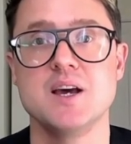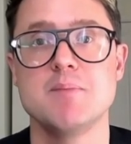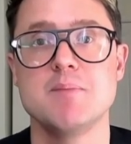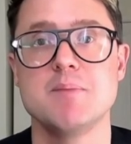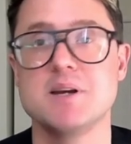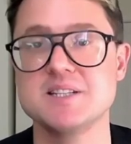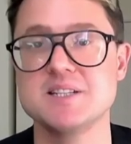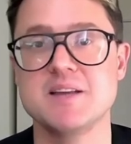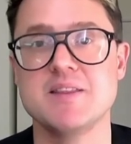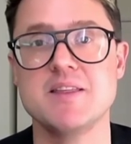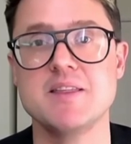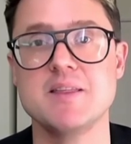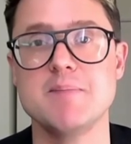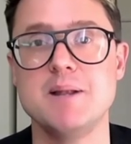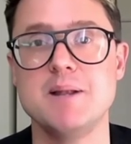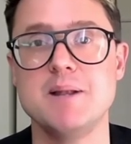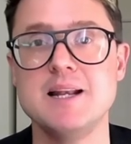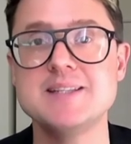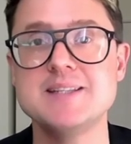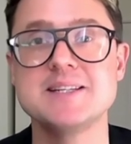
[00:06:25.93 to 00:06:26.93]
because I think the
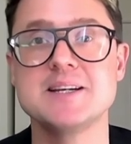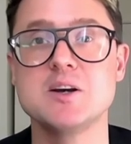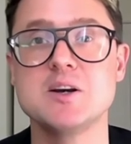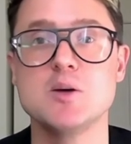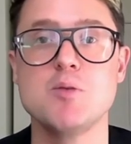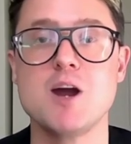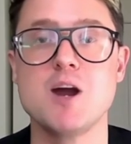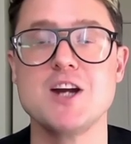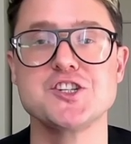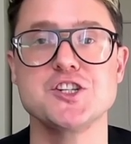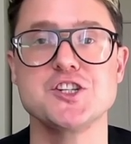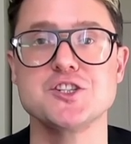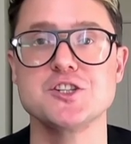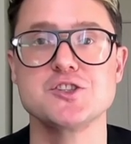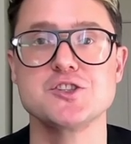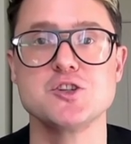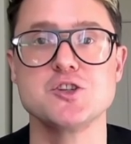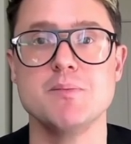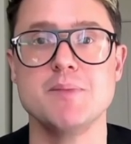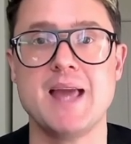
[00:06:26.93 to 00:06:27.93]
political pressure to
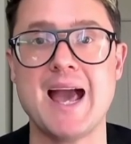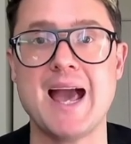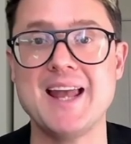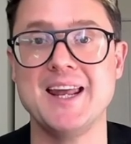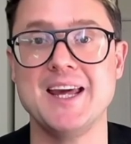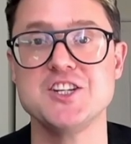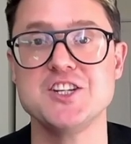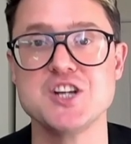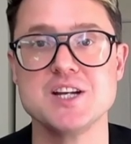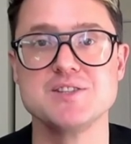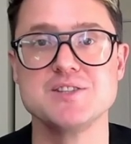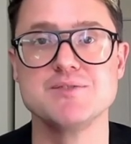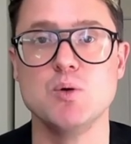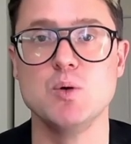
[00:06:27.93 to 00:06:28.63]
stop the NHS